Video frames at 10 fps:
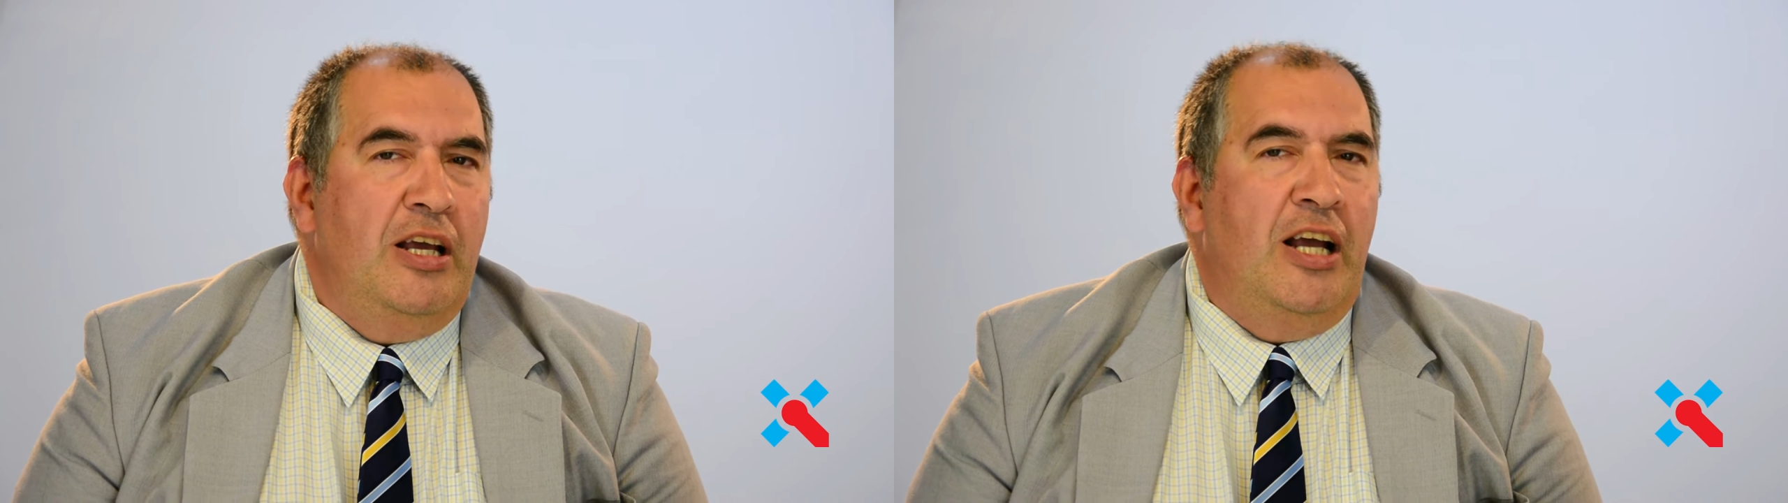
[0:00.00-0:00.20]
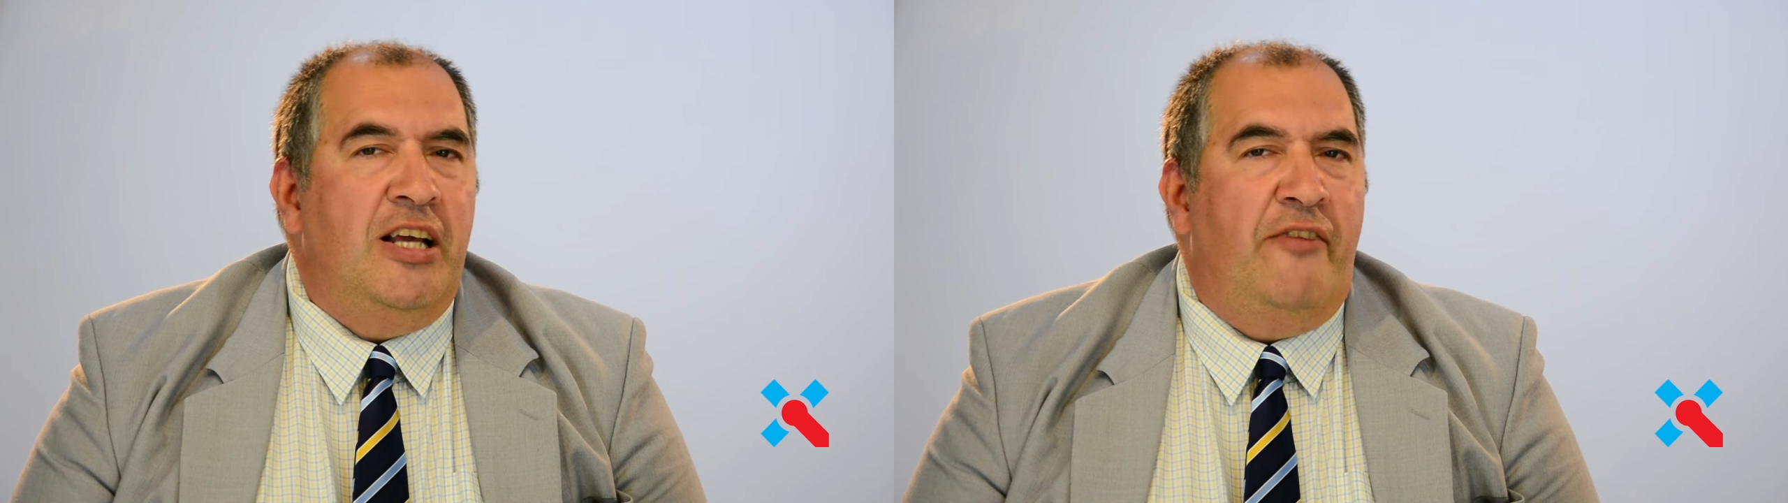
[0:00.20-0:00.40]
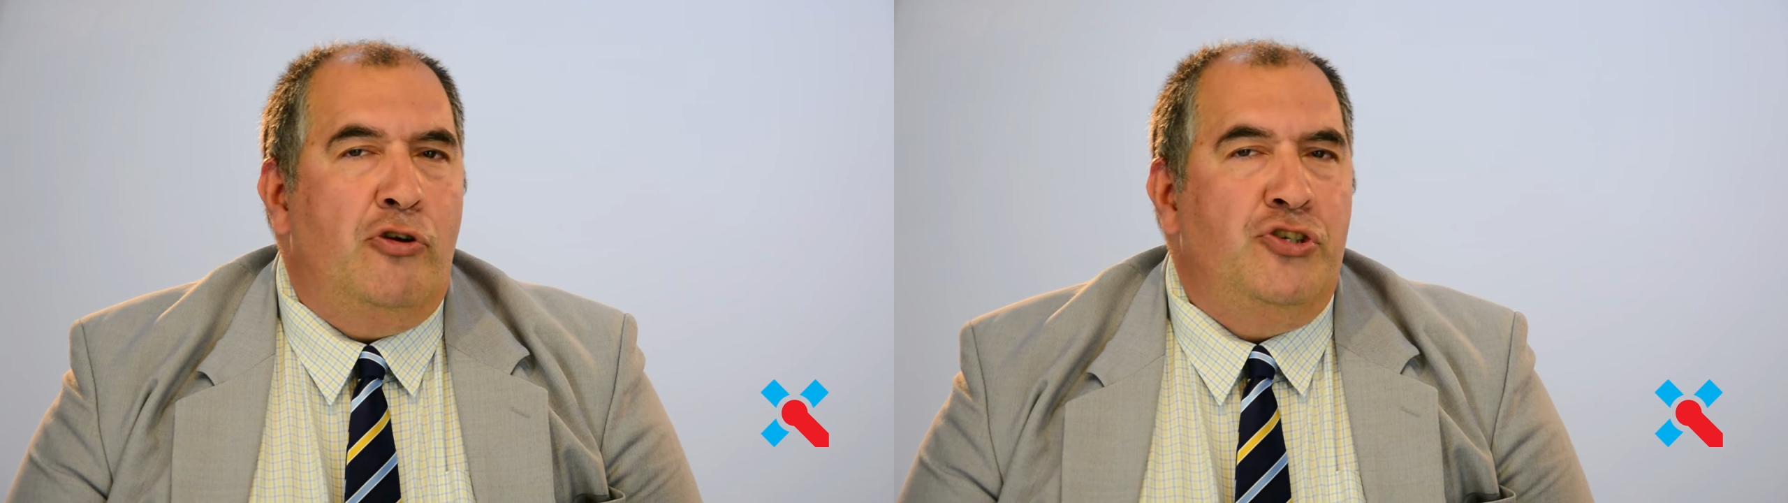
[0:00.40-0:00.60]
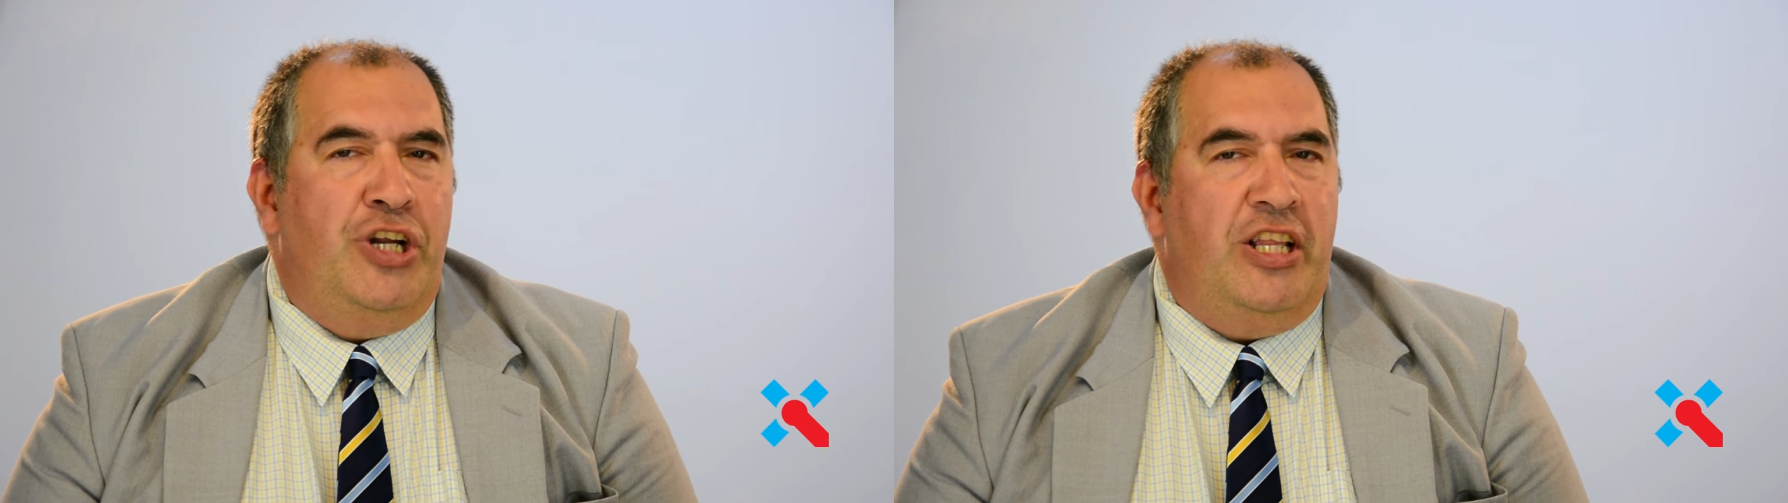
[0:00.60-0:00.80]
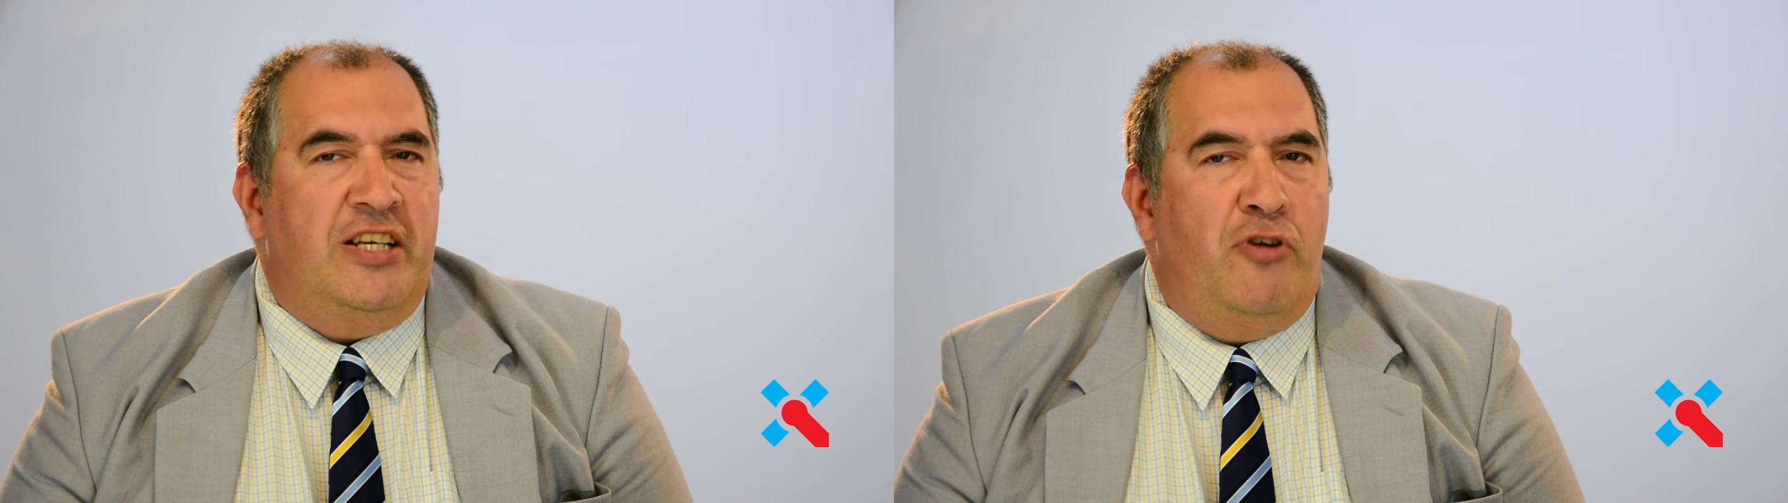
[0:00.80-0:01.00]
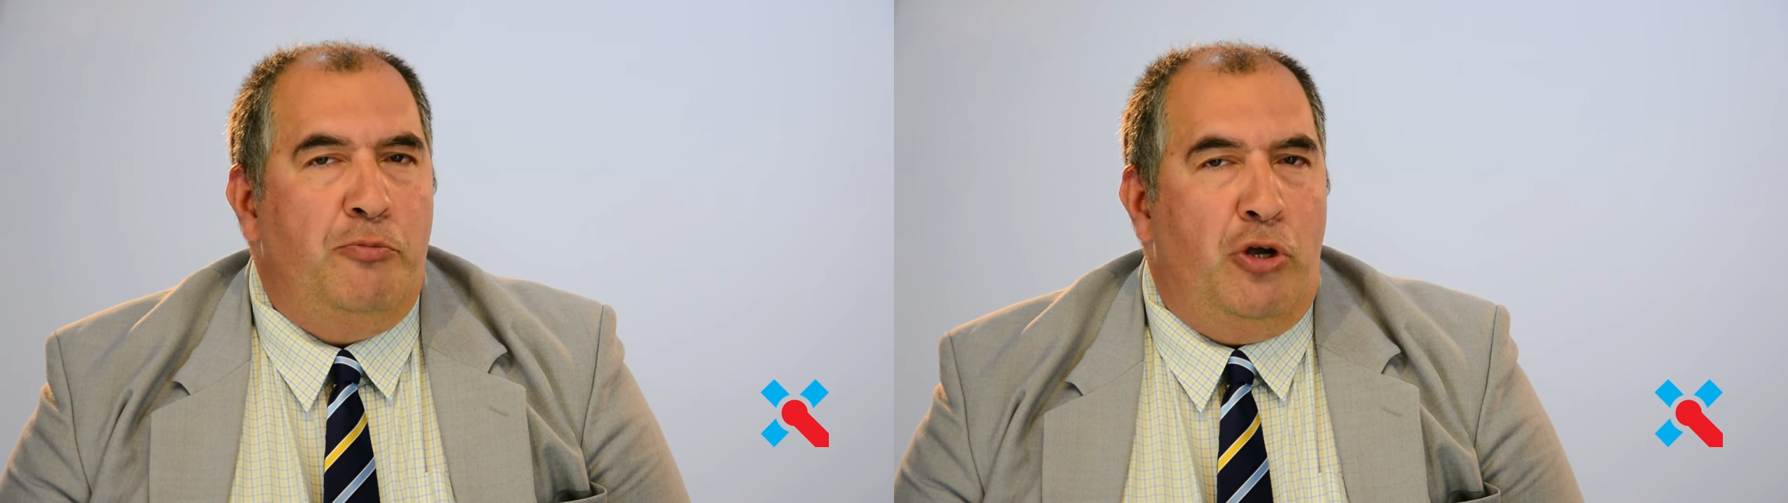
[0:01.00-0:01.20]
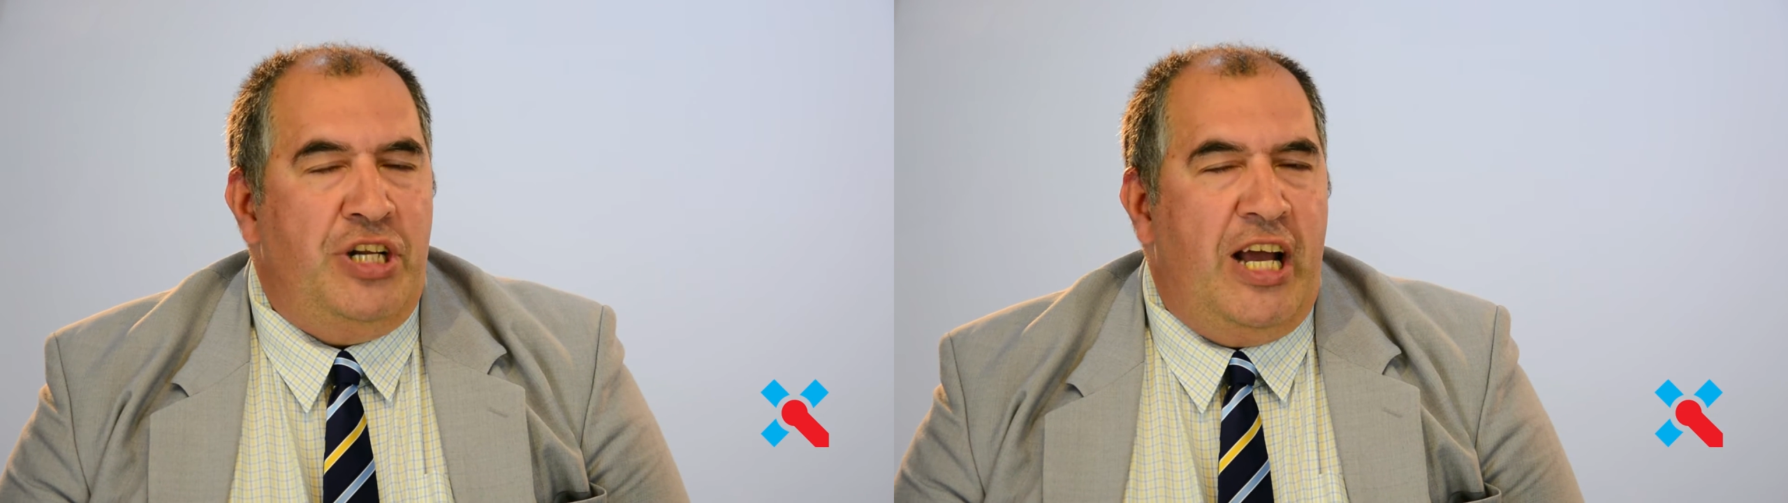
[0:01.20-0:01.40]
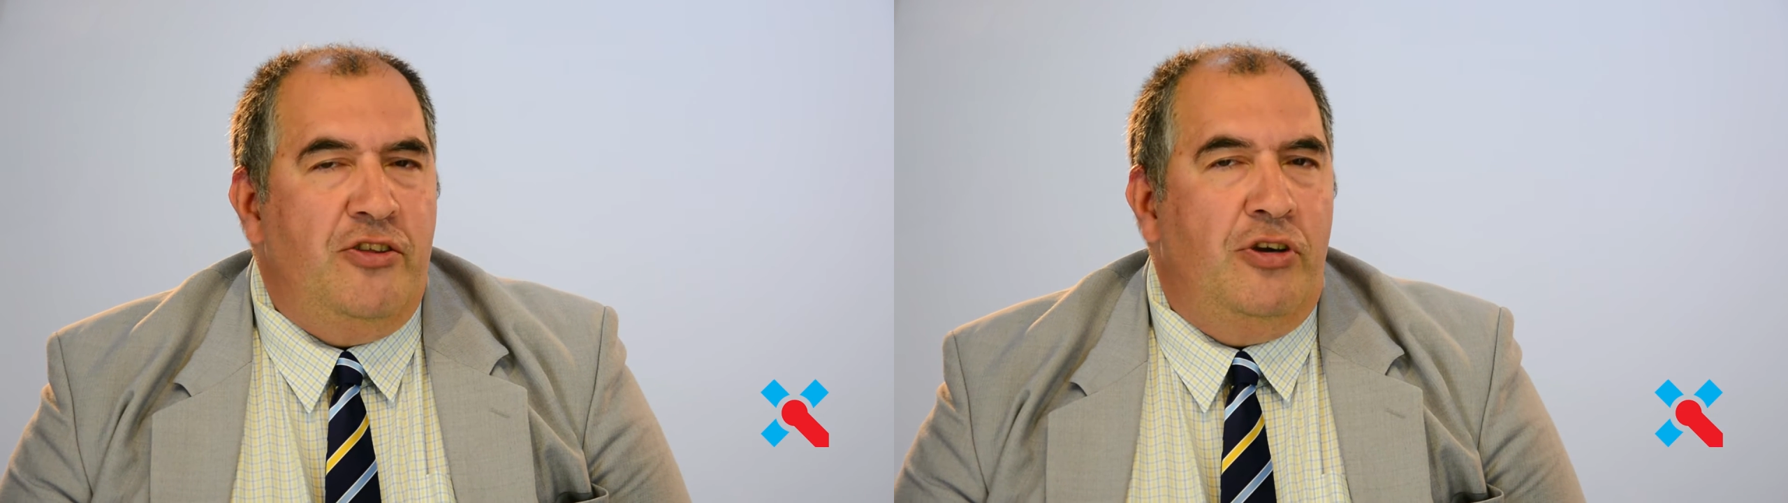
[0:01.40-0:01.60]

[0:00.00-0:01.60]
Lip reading: and half your genetics from your dad,